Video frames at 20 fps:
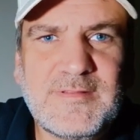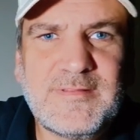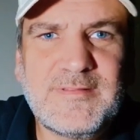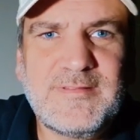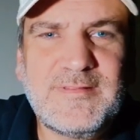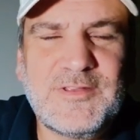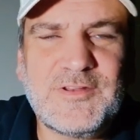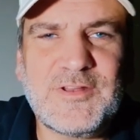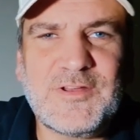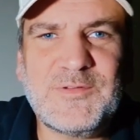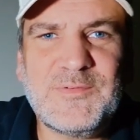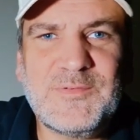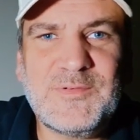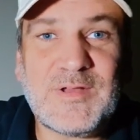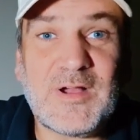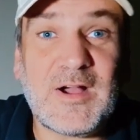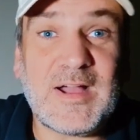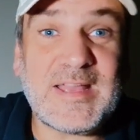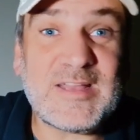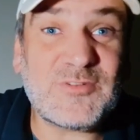You know,
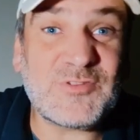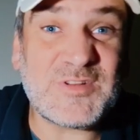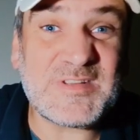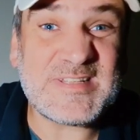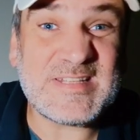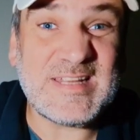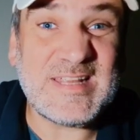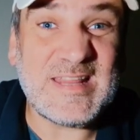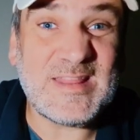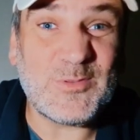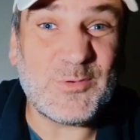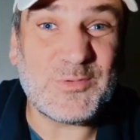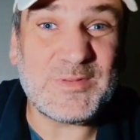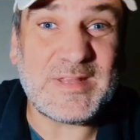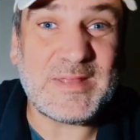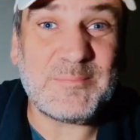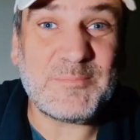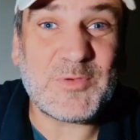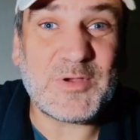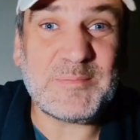I honestly thought there
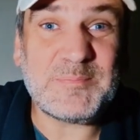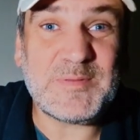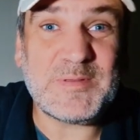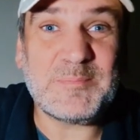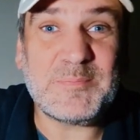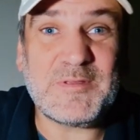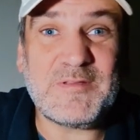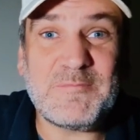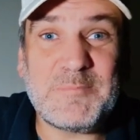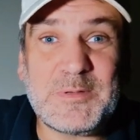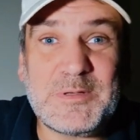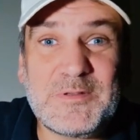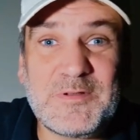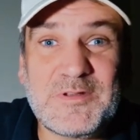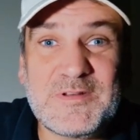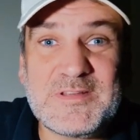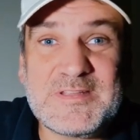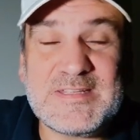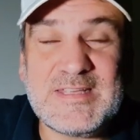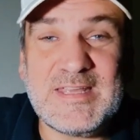might be a bit of
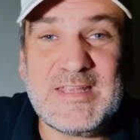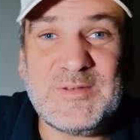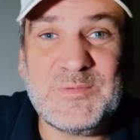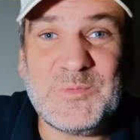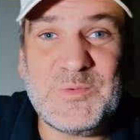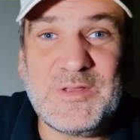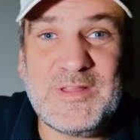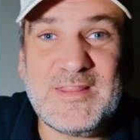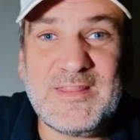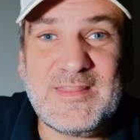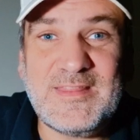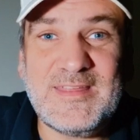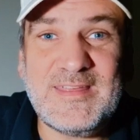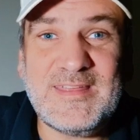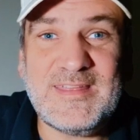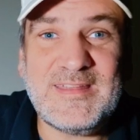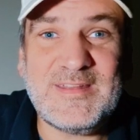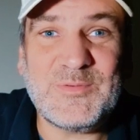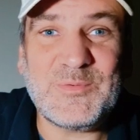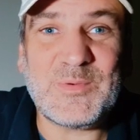banana skin with
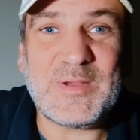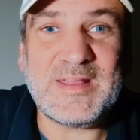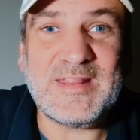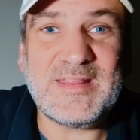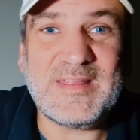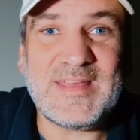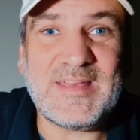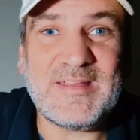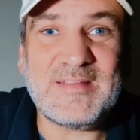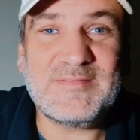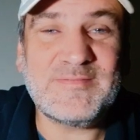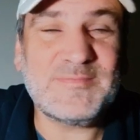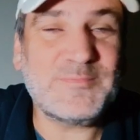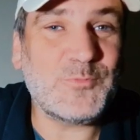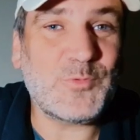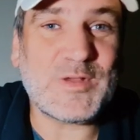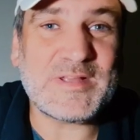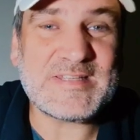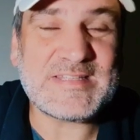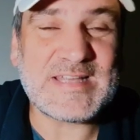the way that
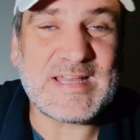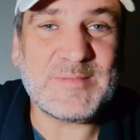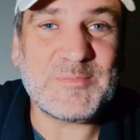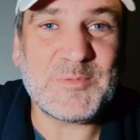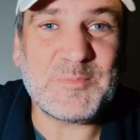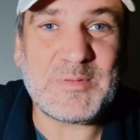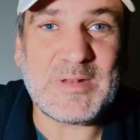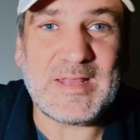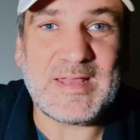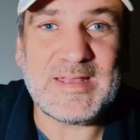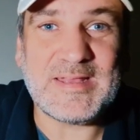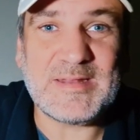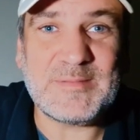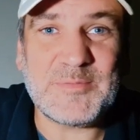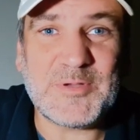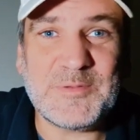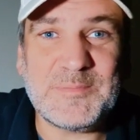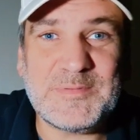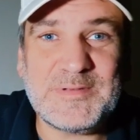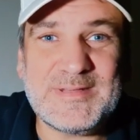West Ham are playing at the
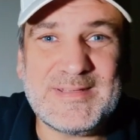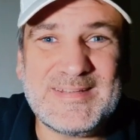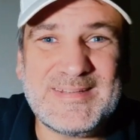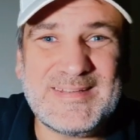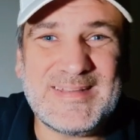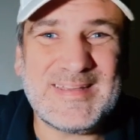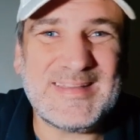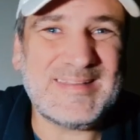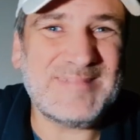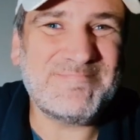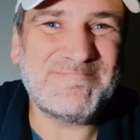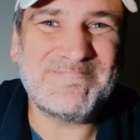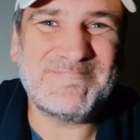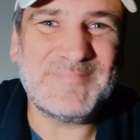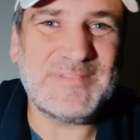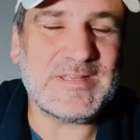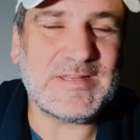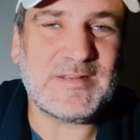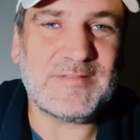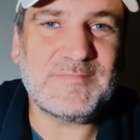moment. And they,
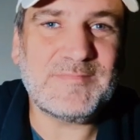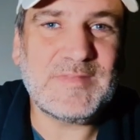you know,